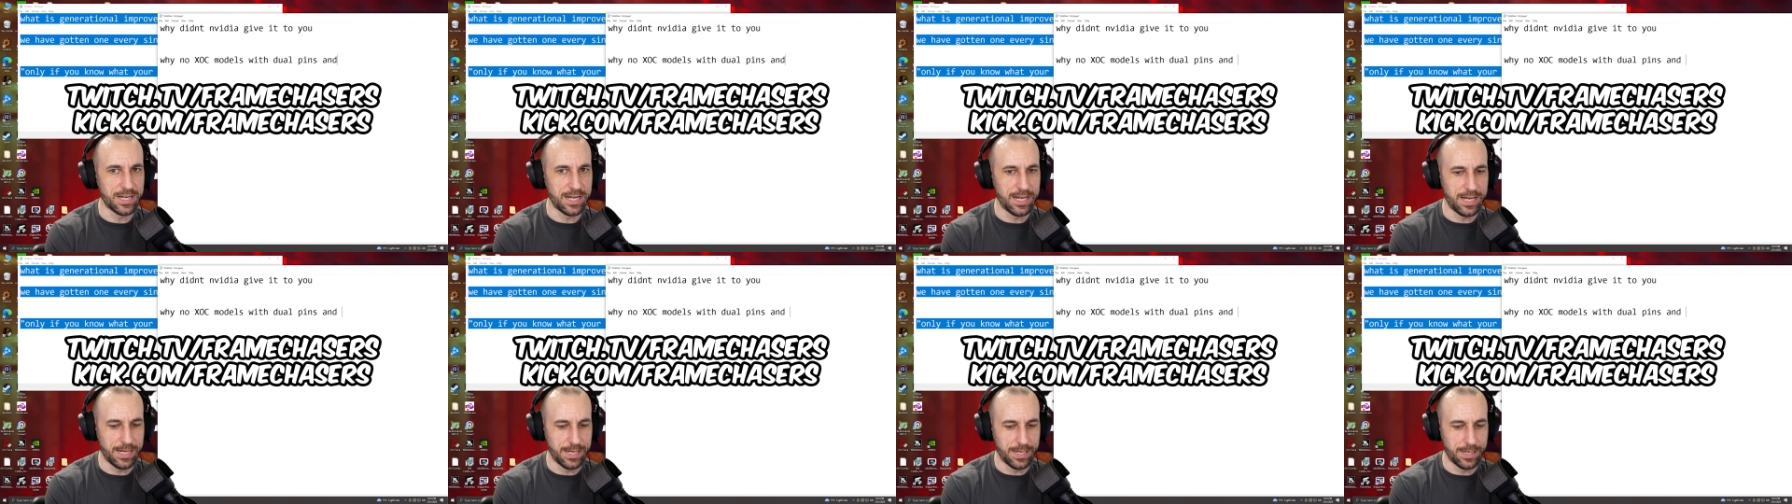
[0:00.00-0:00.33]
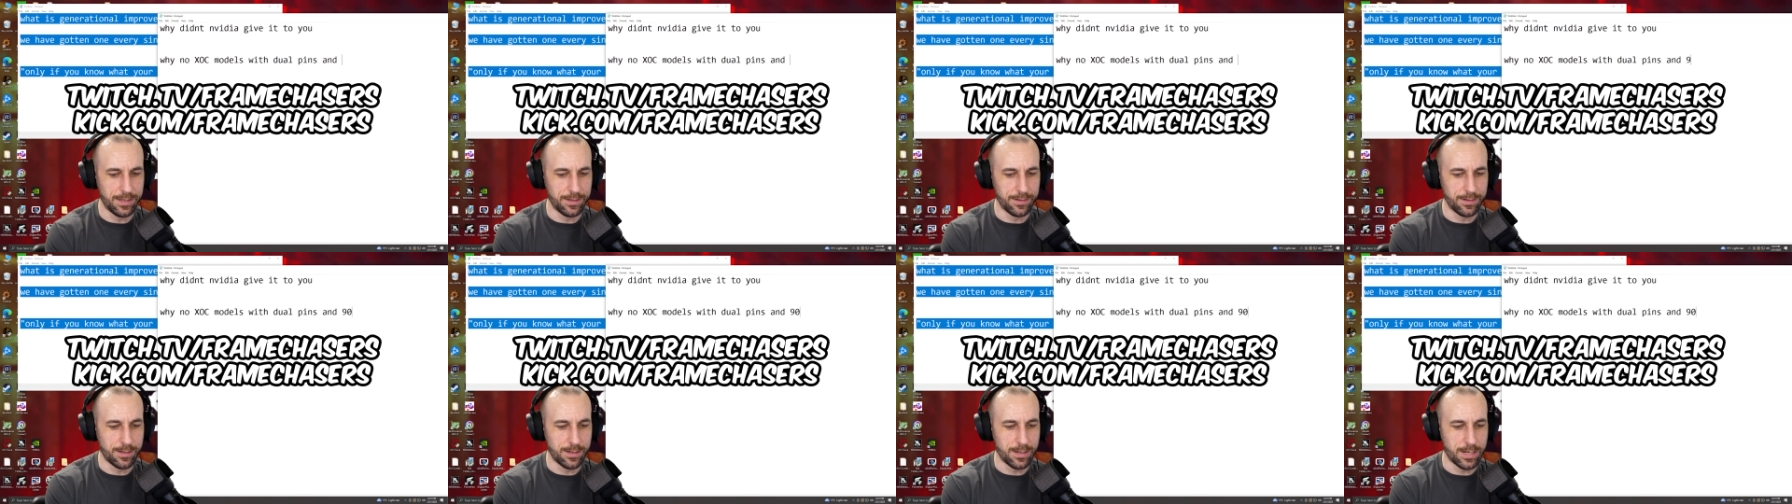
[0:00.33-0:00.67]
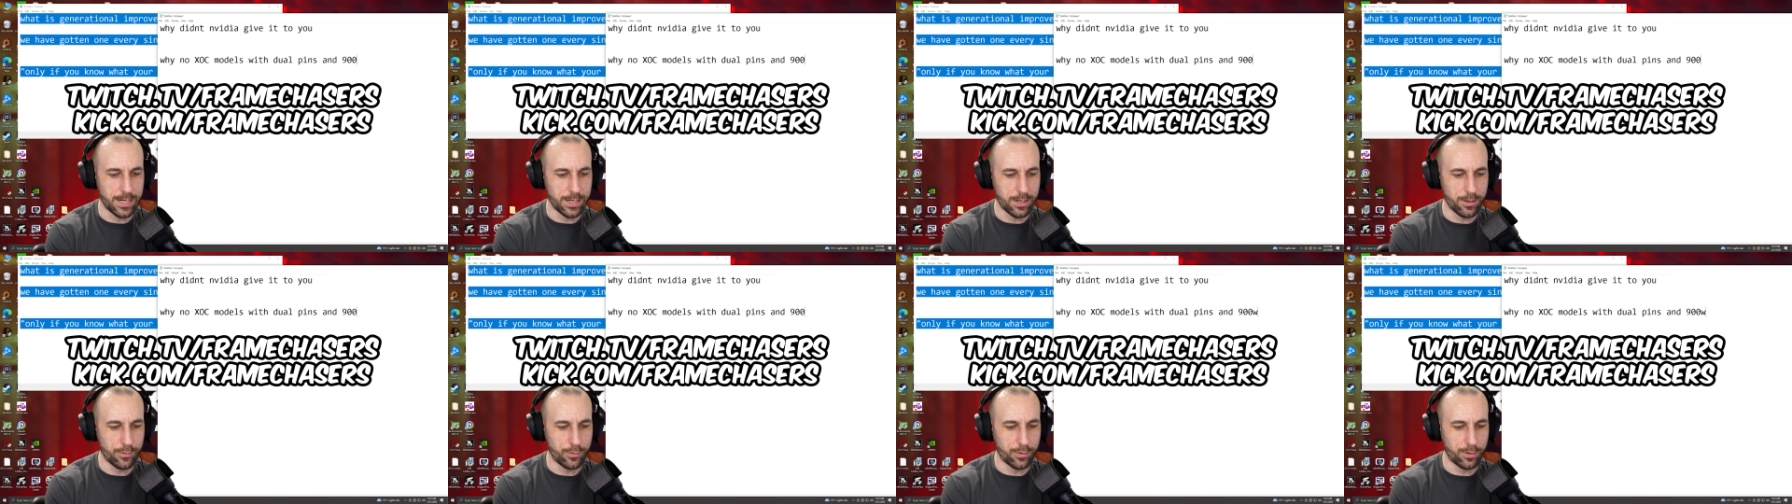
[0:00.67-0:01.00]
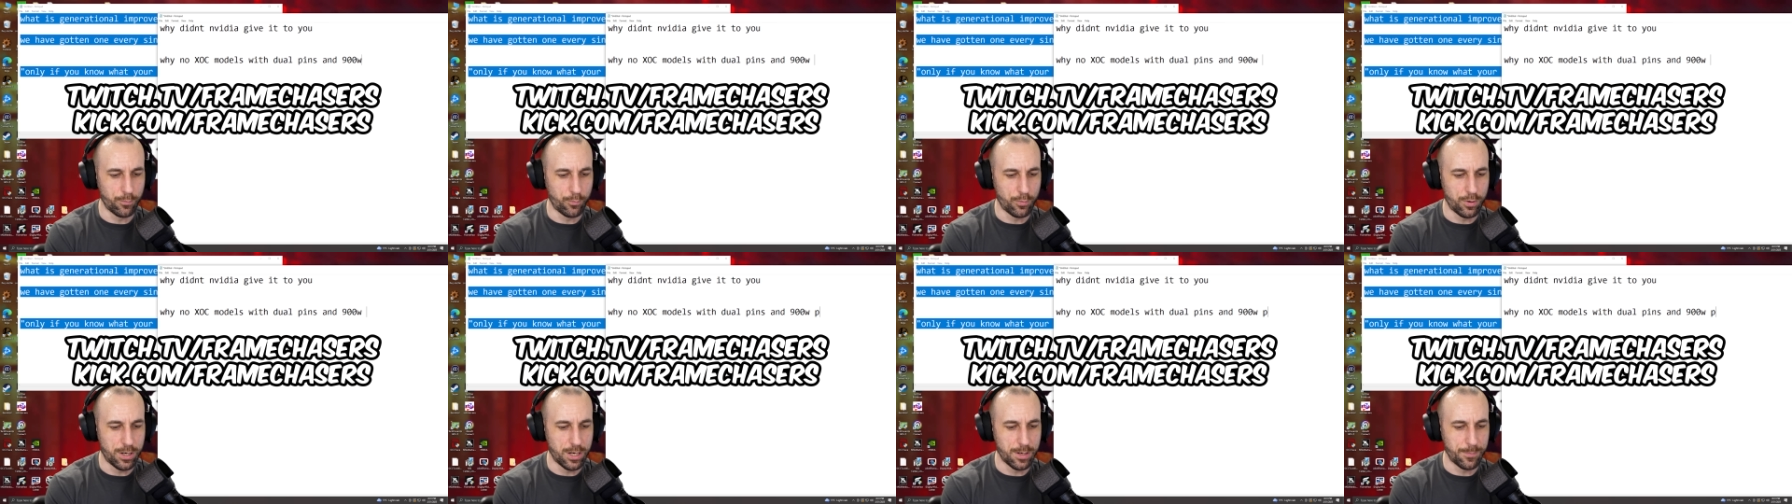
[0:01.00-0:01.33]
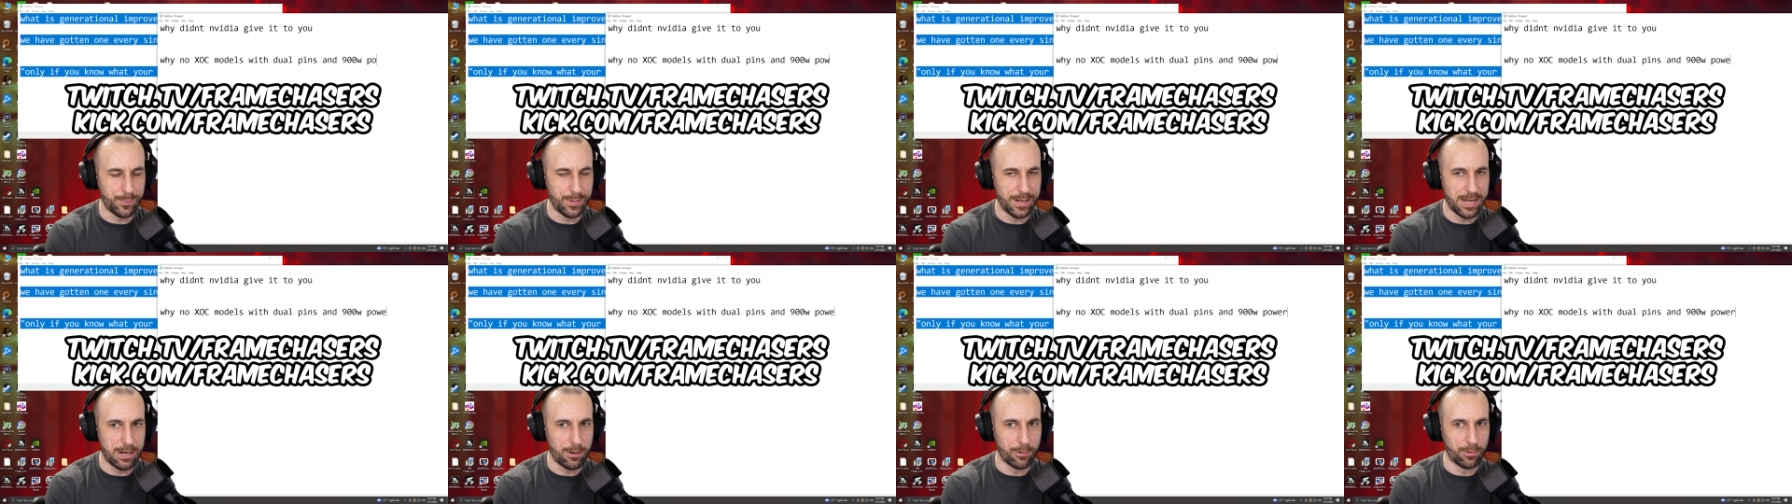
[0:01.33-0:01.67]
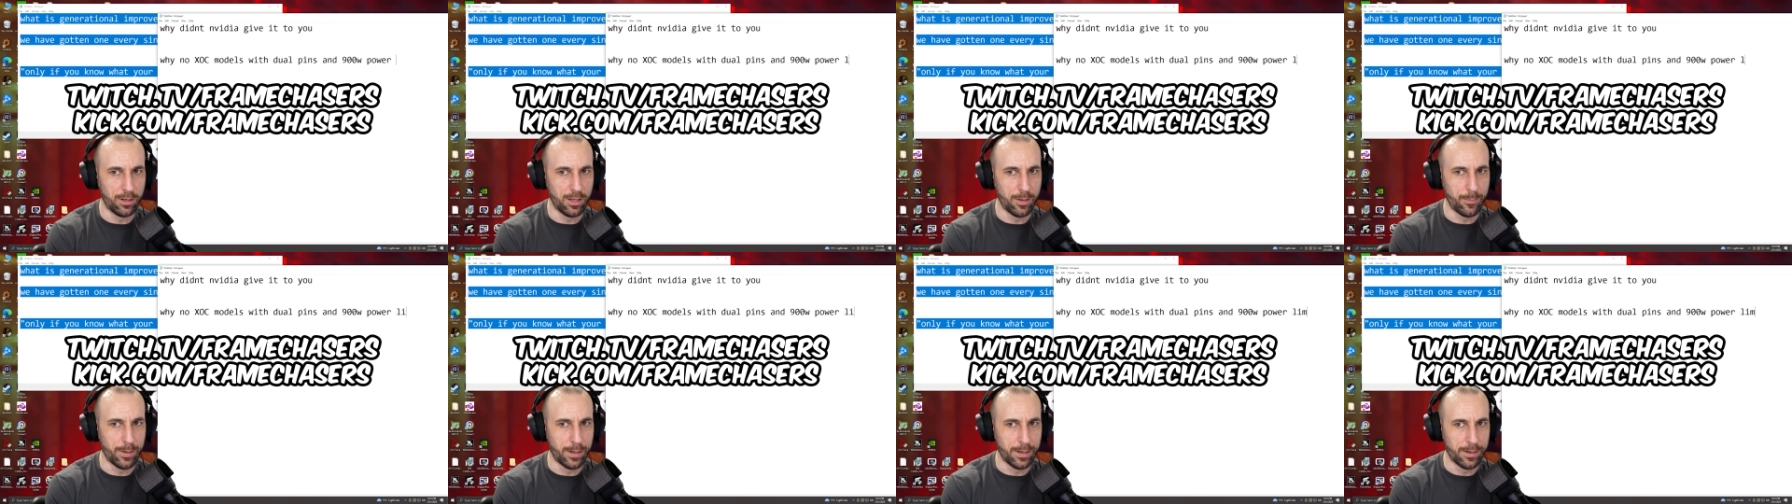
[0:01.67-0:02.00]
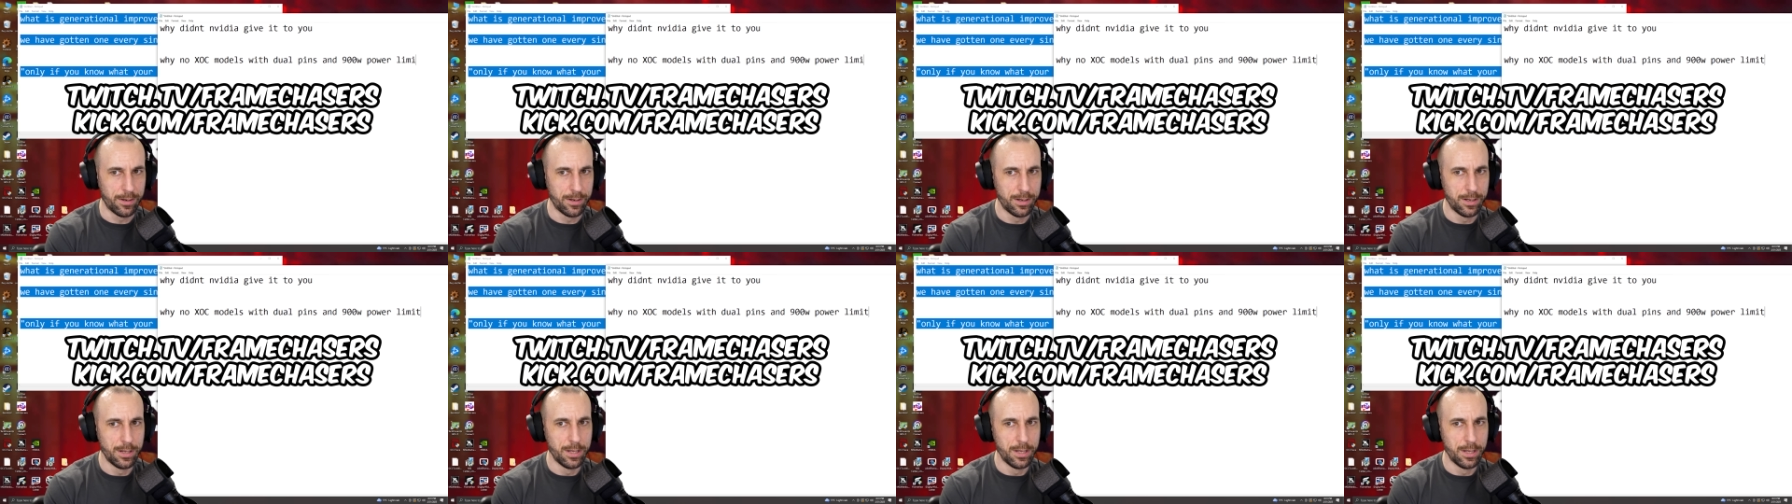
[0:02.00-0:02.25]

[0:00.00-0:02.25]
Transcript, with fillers: and 900 watt power limit?